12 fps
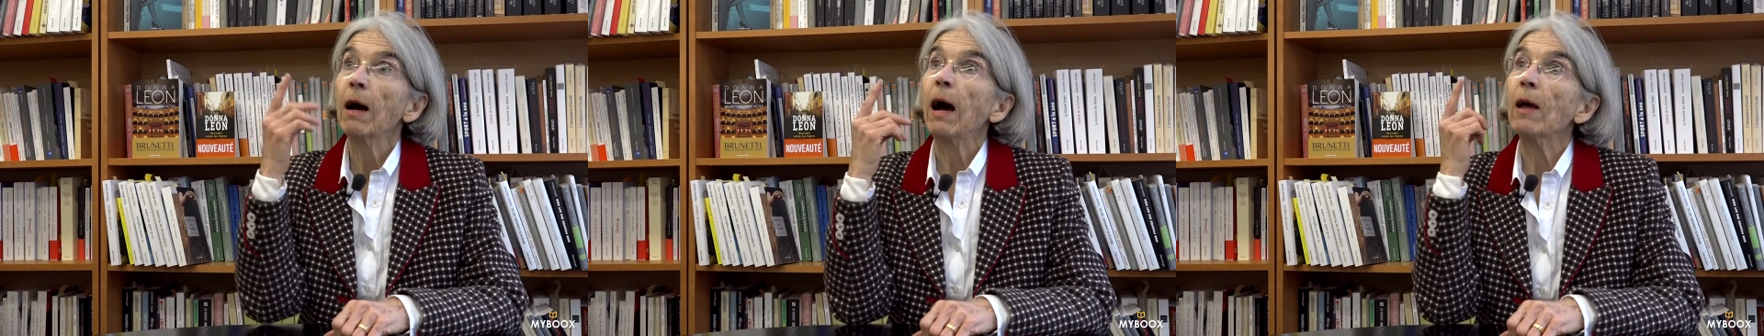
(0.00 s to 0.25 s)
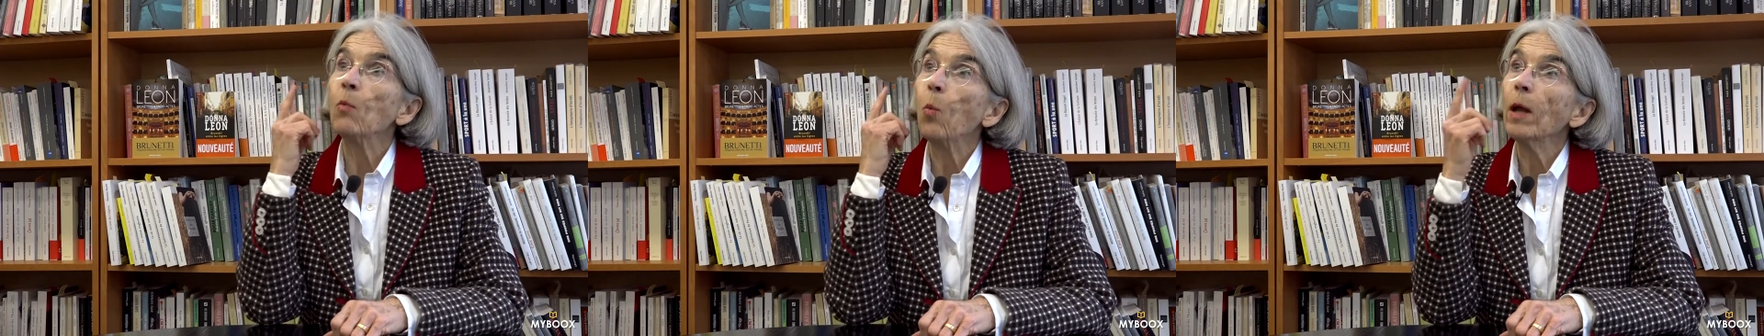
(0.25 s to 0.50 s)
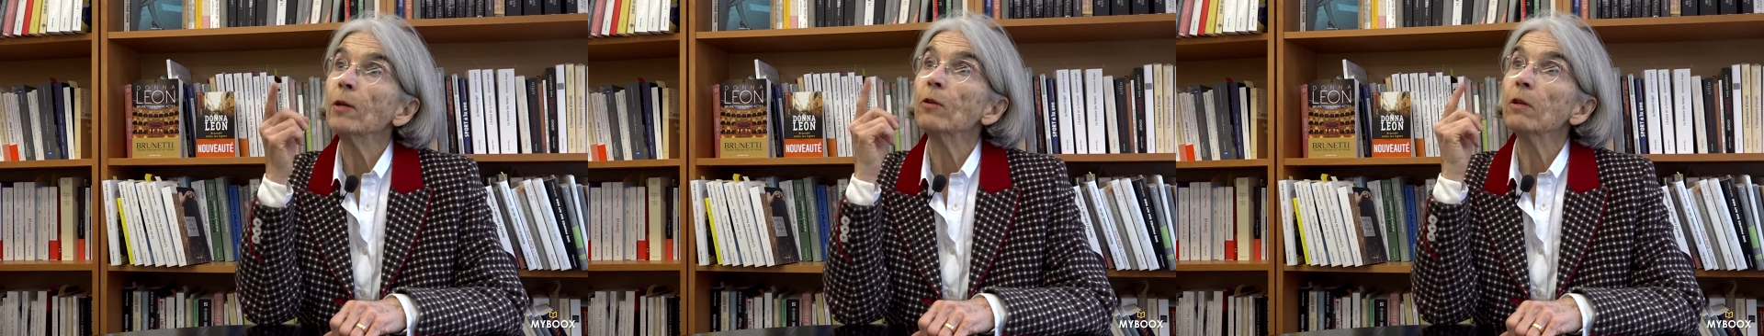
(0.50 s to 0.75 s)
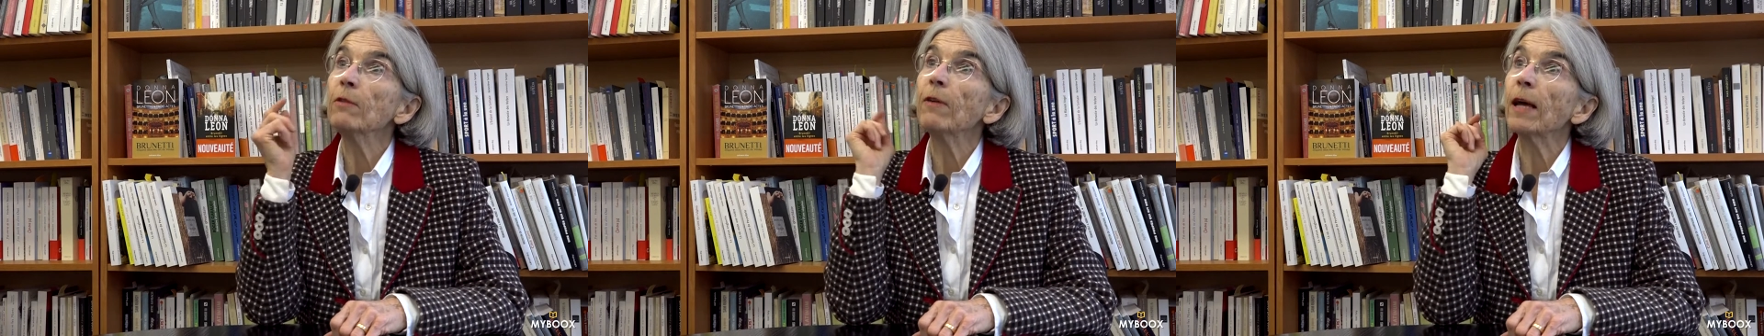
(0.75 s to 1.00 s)
I wonder
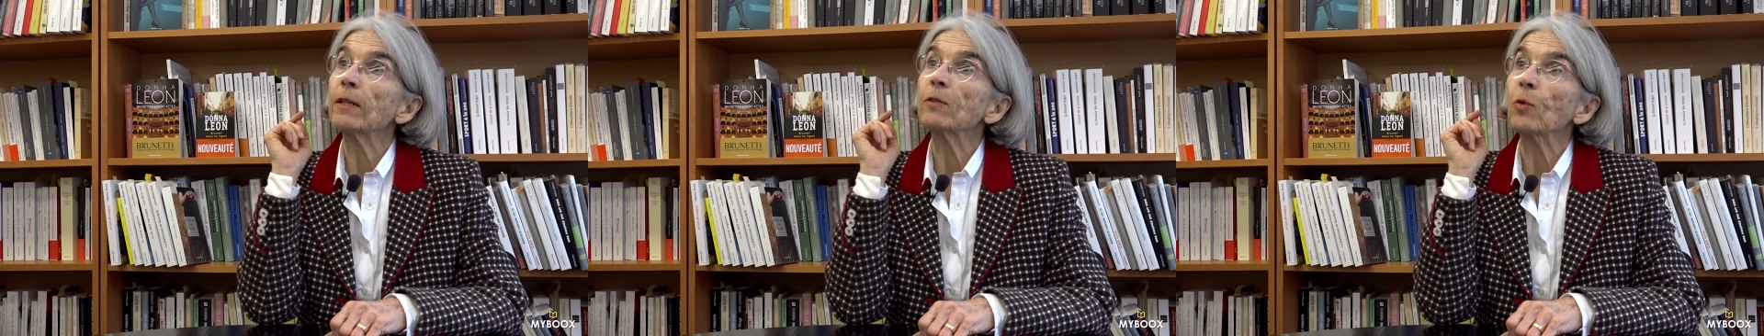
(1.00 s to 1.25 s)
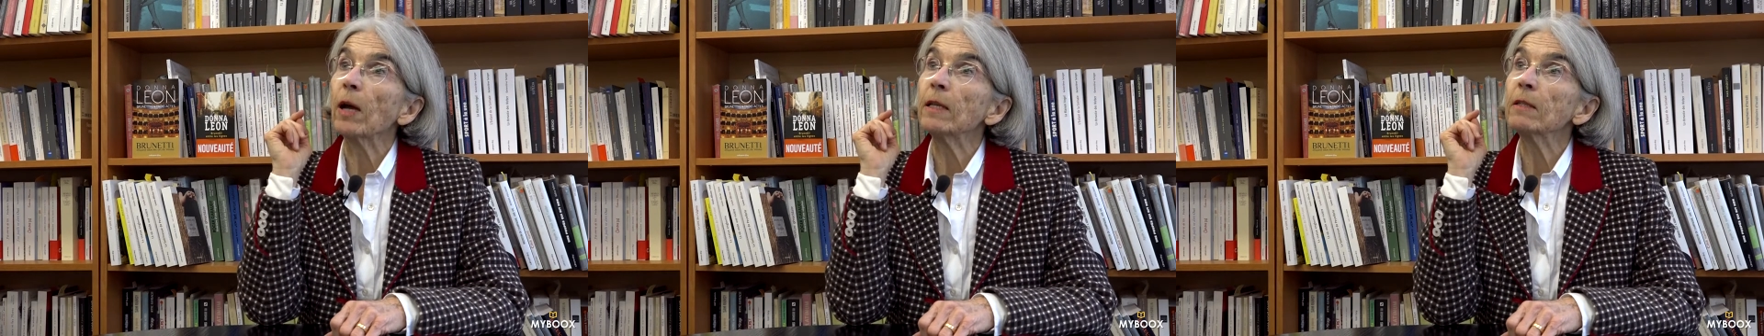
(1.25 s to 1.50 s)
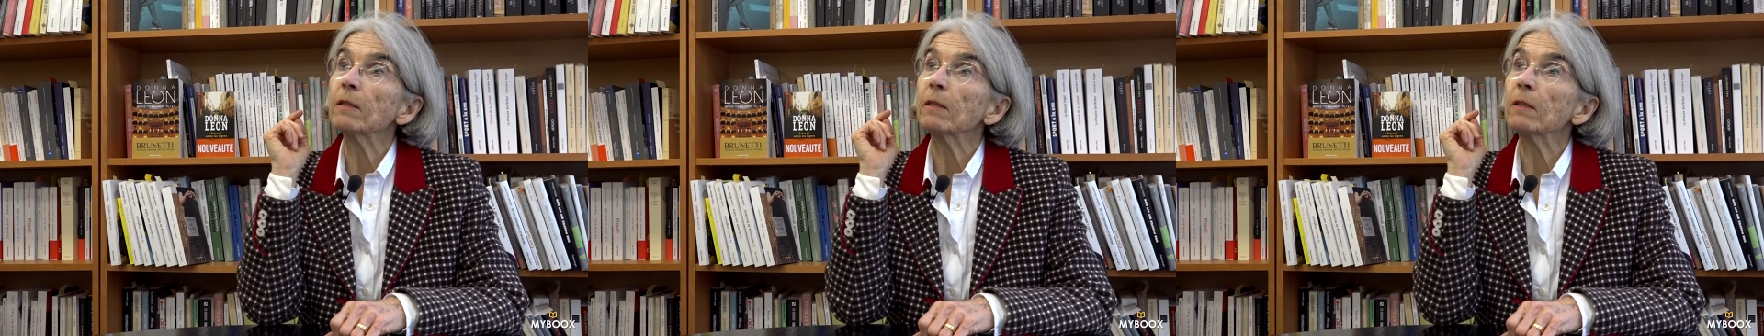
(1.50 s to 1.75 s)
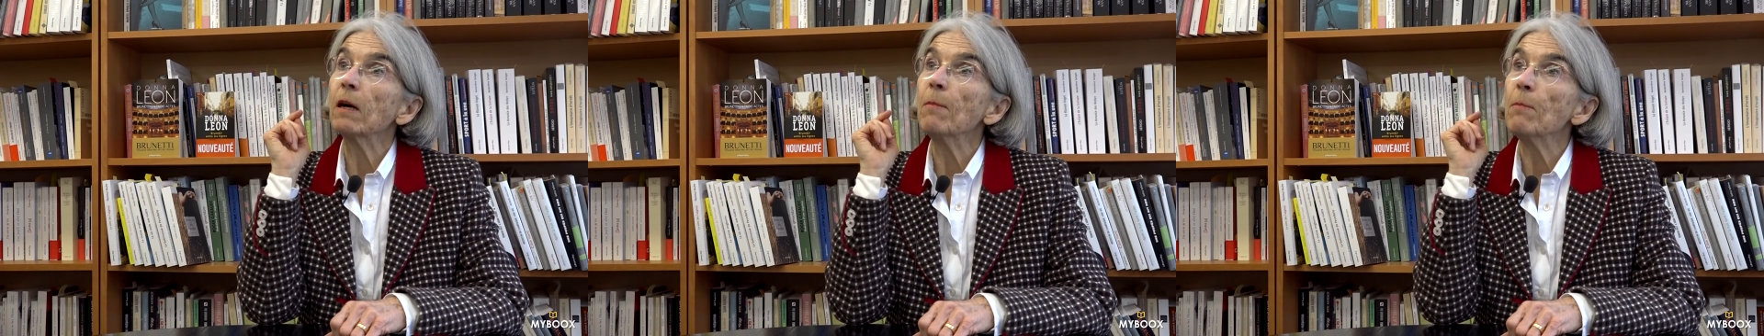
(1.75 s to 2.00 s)
if I could write
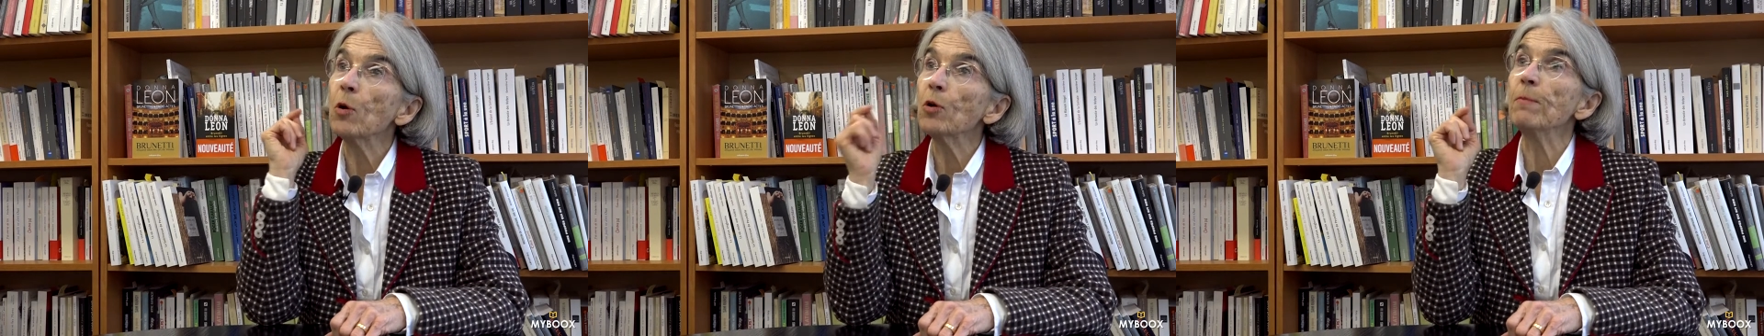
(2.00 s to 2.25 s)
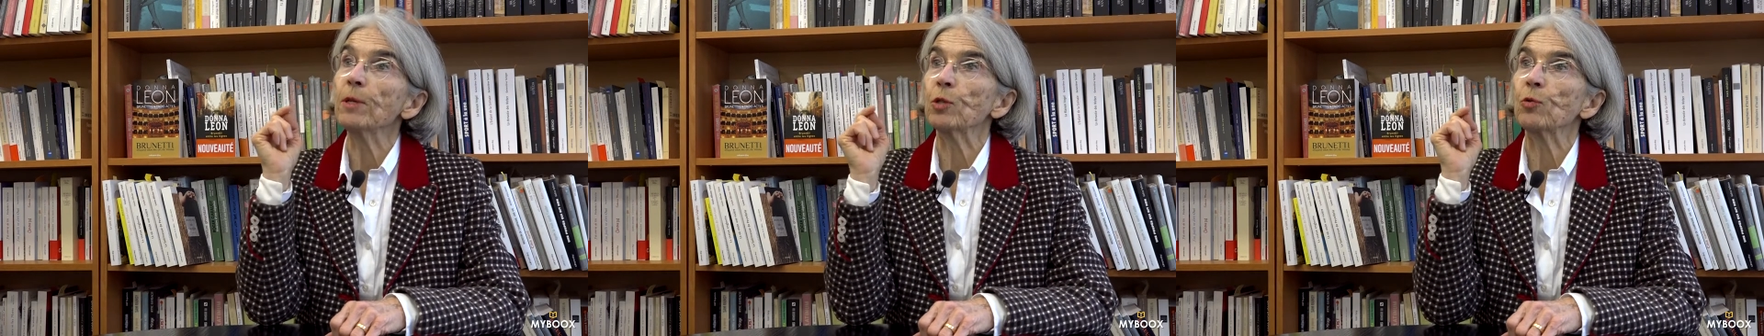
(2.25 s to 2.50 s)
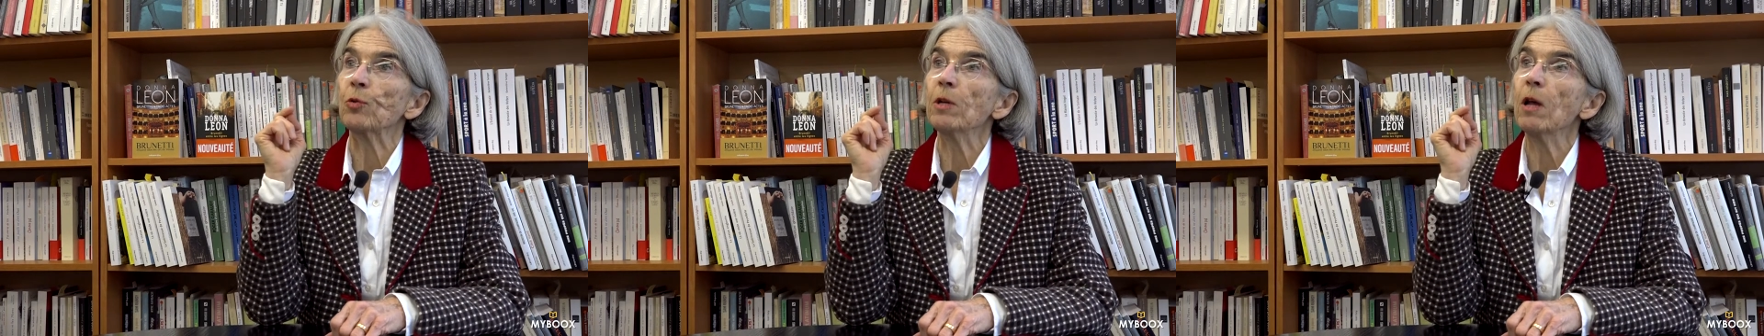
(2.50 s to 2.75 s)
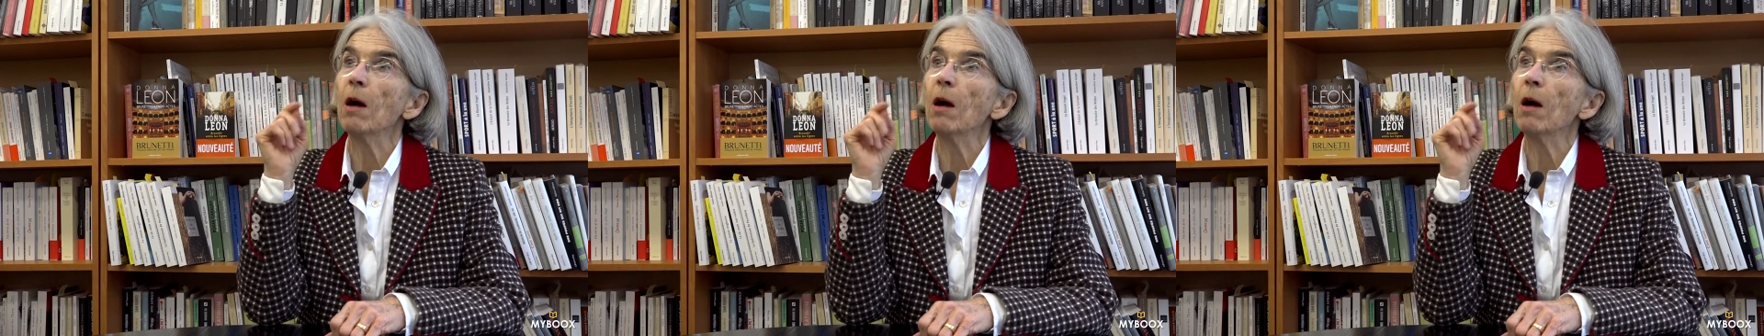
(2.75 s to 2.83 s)
a murder mystery